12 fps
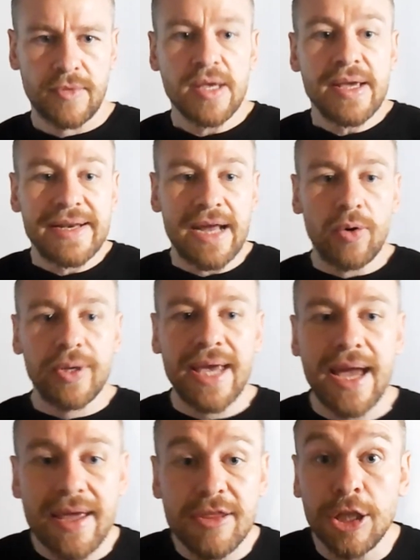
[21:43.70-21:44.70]
Now,
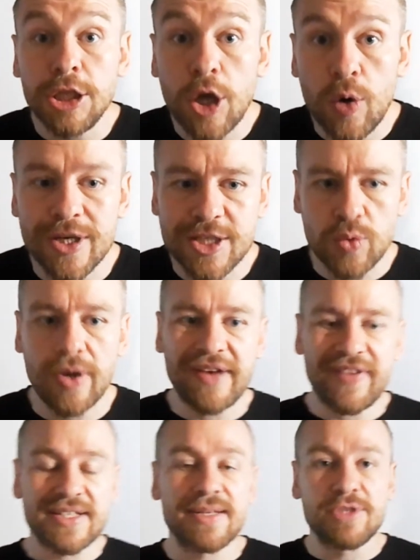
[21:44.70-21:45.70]
Gay, the lowest one, I've
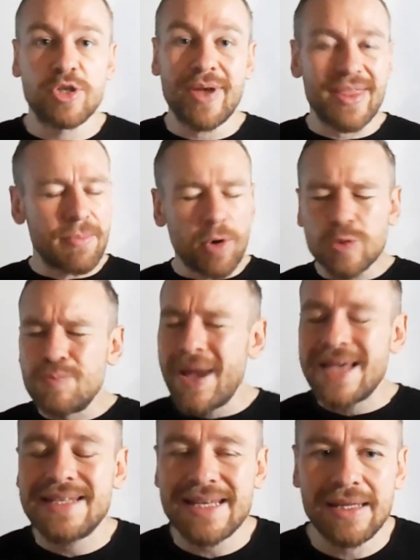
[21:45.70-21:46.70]
asked him to do it in the most
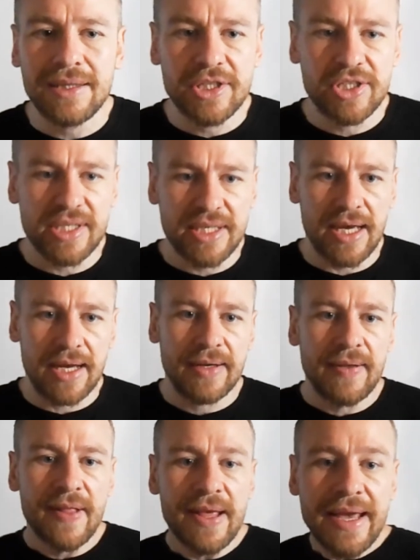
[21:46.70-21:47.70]
basic English he can.
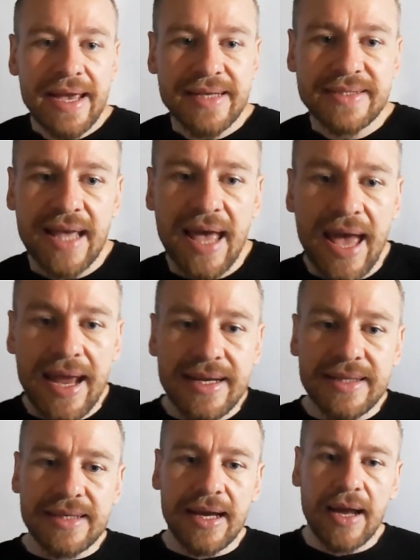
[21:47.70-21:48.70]
Is there any
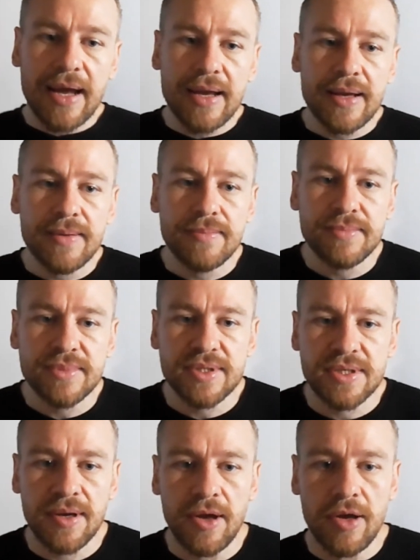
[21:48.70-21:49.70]
times
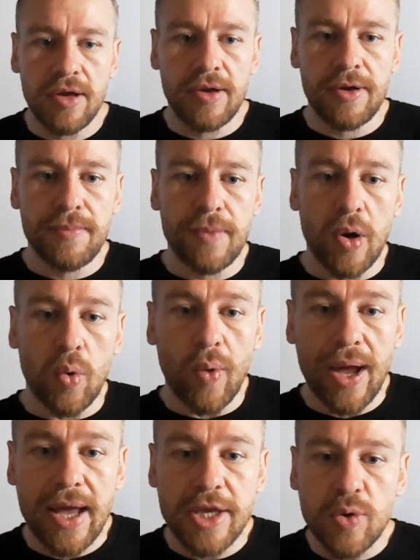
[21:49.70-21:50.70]

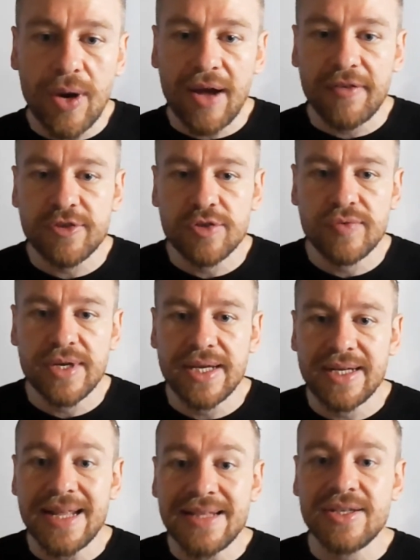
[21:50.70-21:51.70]
where you have to read
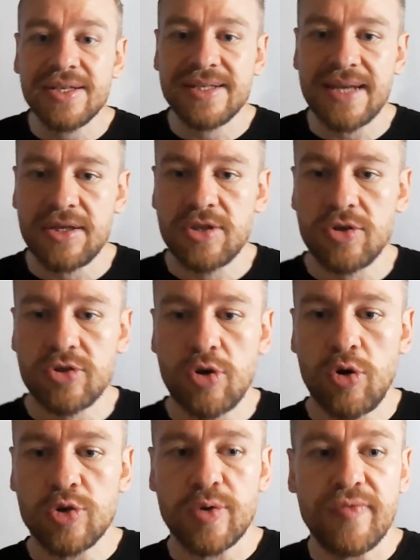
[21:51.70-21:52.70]
into the text or
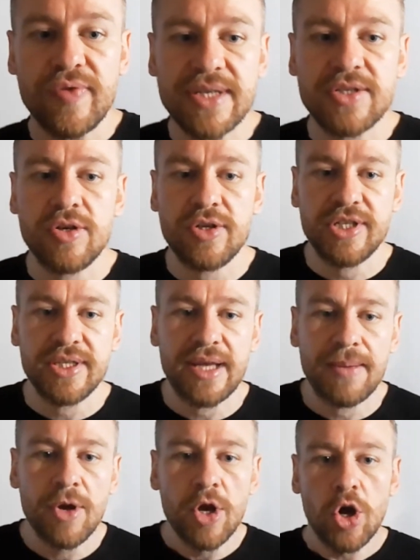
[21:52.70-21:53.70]
scrolls when researching them,
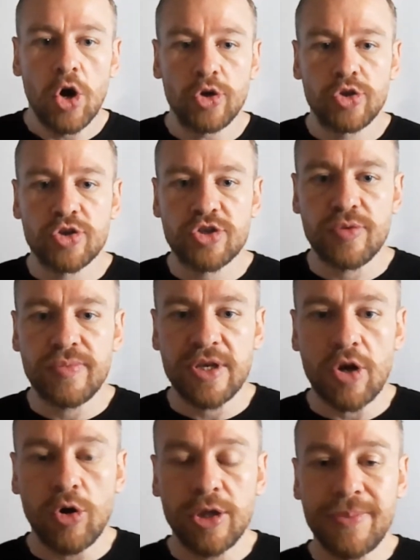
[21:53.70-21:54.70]
or does something
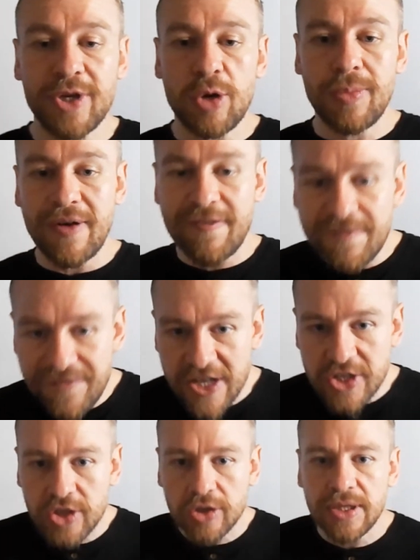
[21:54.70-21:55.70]
only become
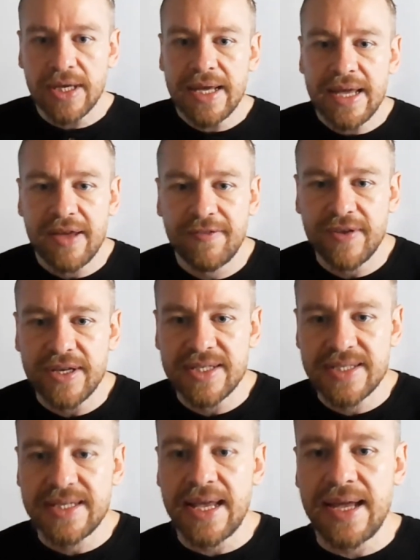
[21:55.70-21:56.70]
official if it is
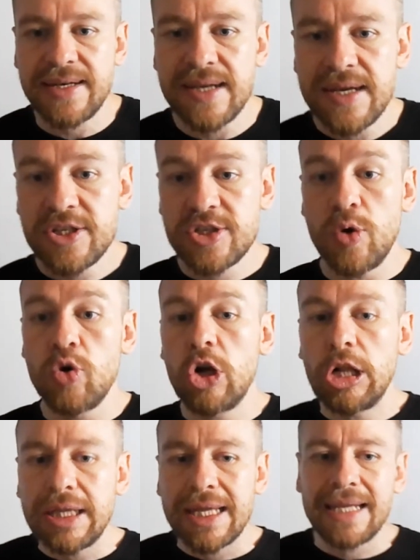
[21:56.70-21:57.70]
said so
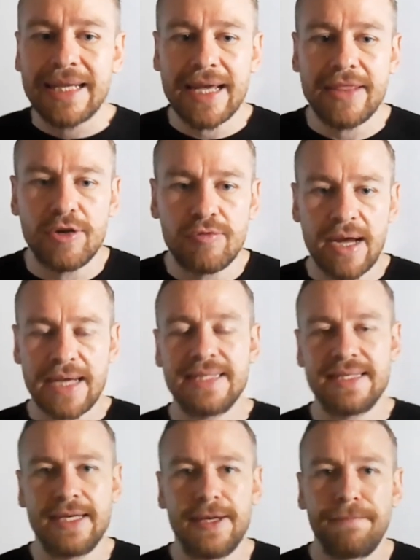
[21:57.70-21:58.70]
clearly in the
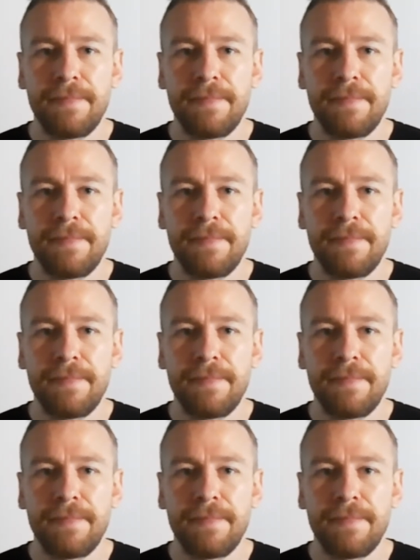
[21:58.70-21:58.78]
writing?